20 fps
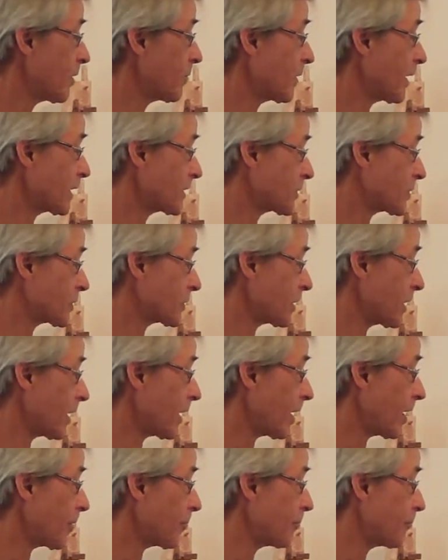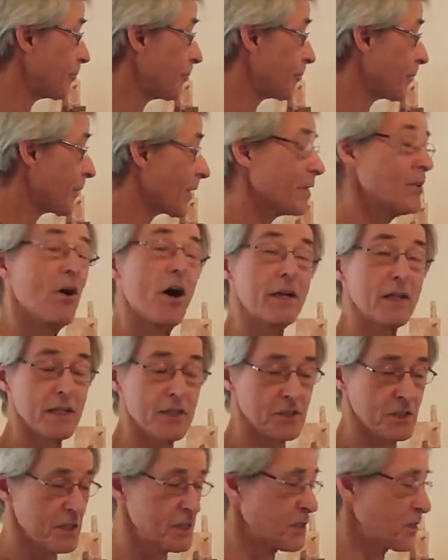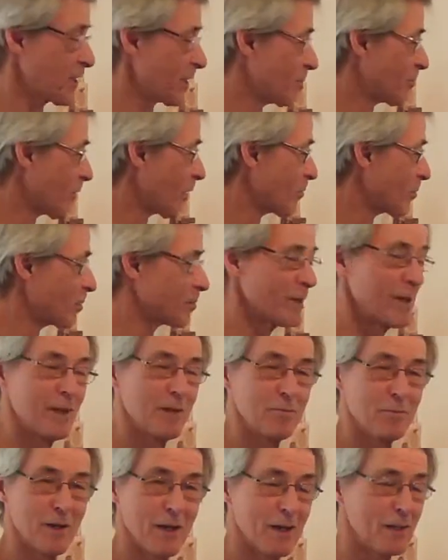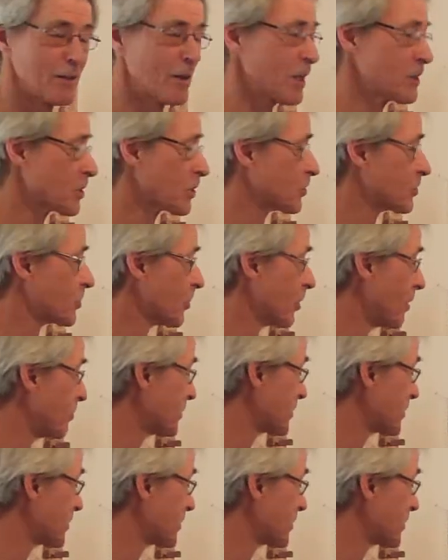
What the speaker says: very much non-existent, probably, in biological